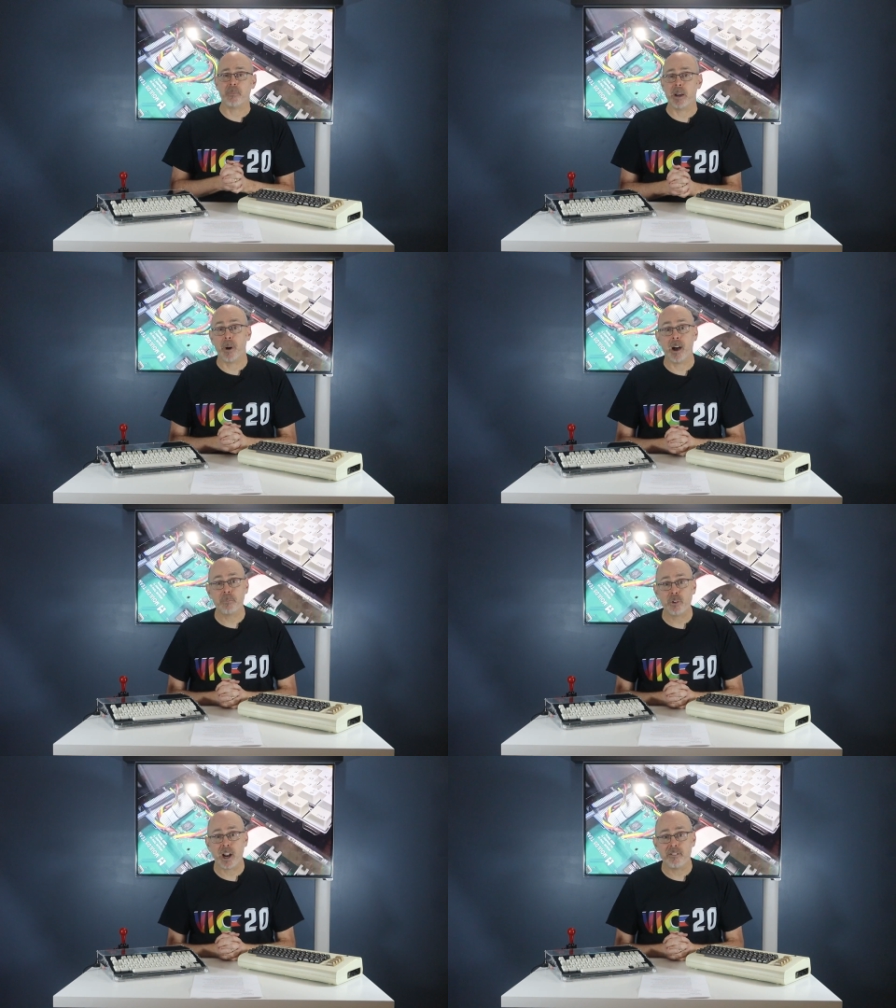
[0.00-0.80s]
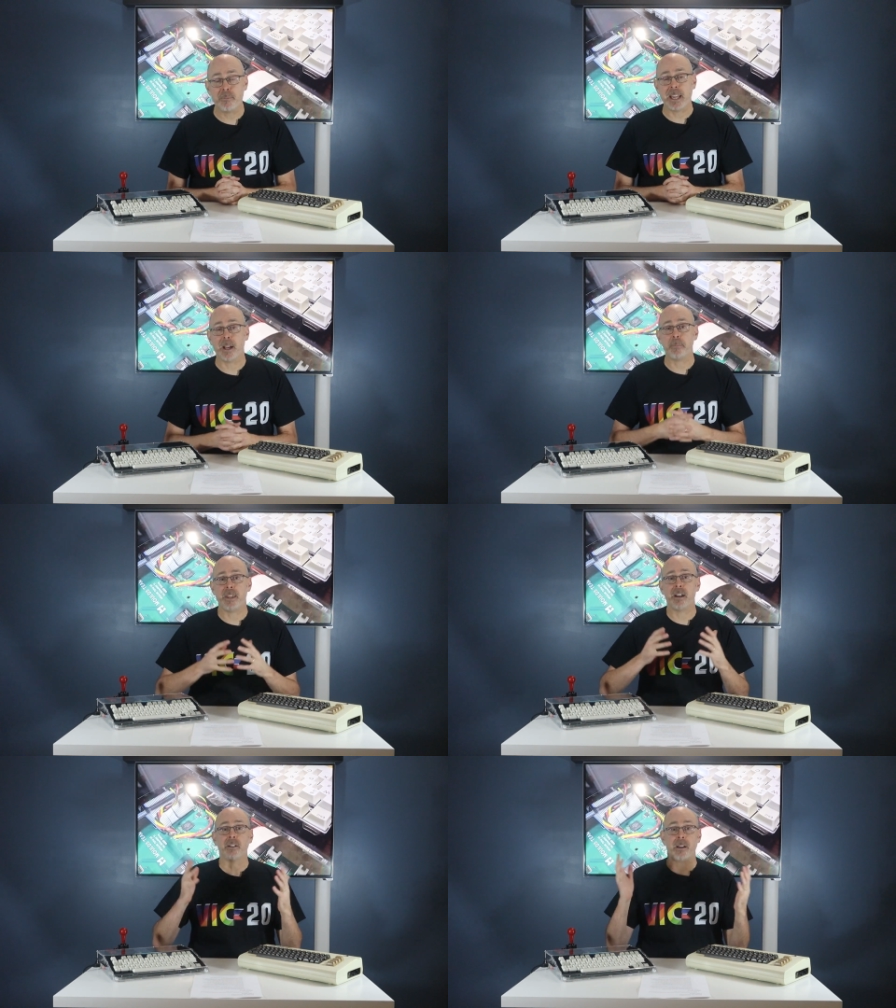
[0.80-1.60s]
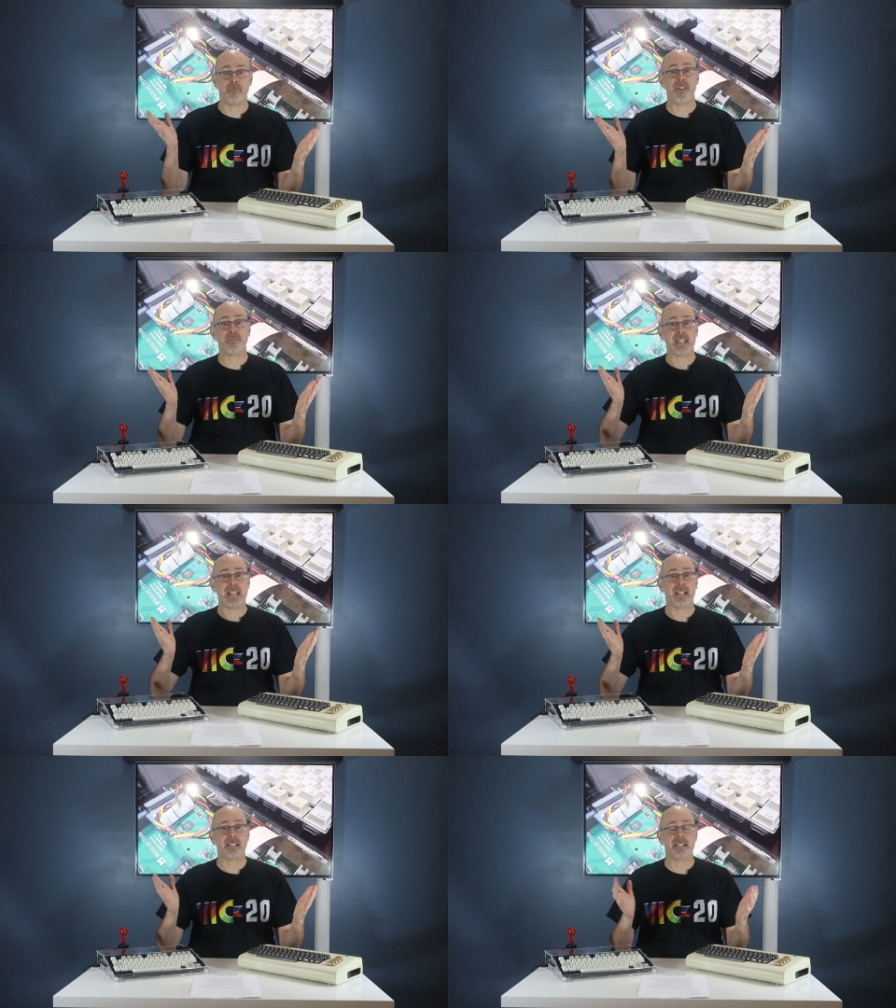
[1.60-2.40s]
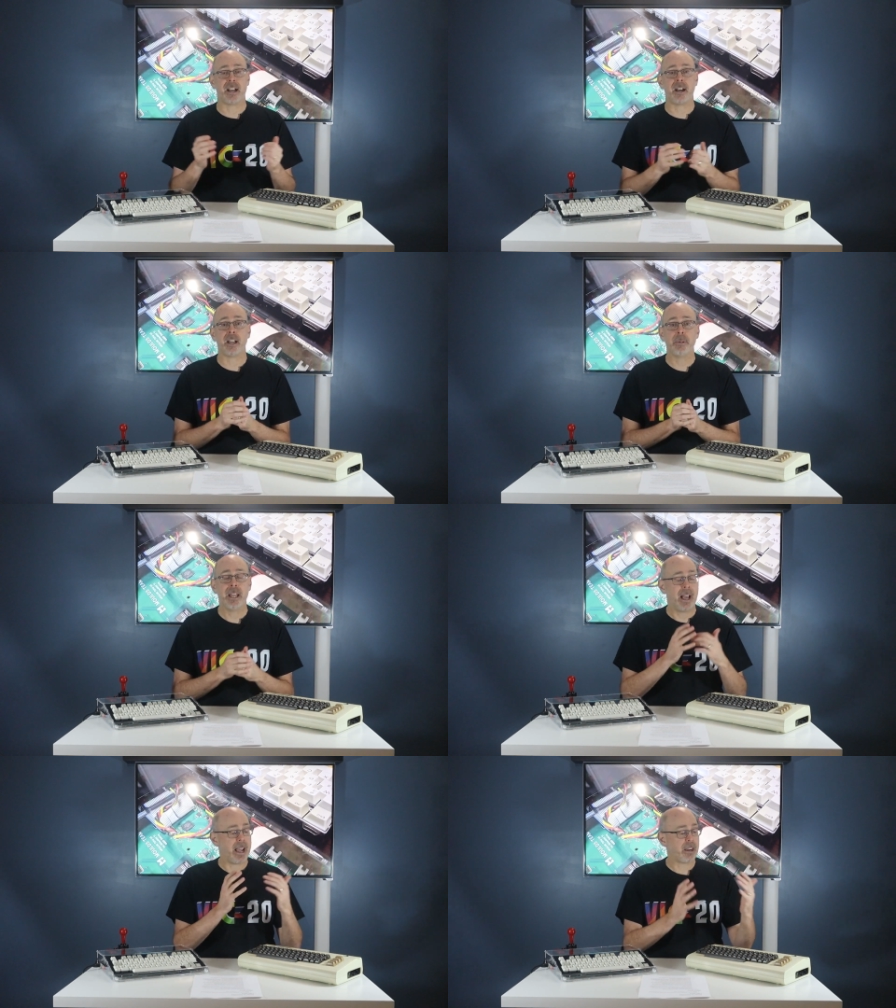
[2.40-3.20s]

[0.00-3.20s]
I have my mom drive me up there. I'm 15 at the time.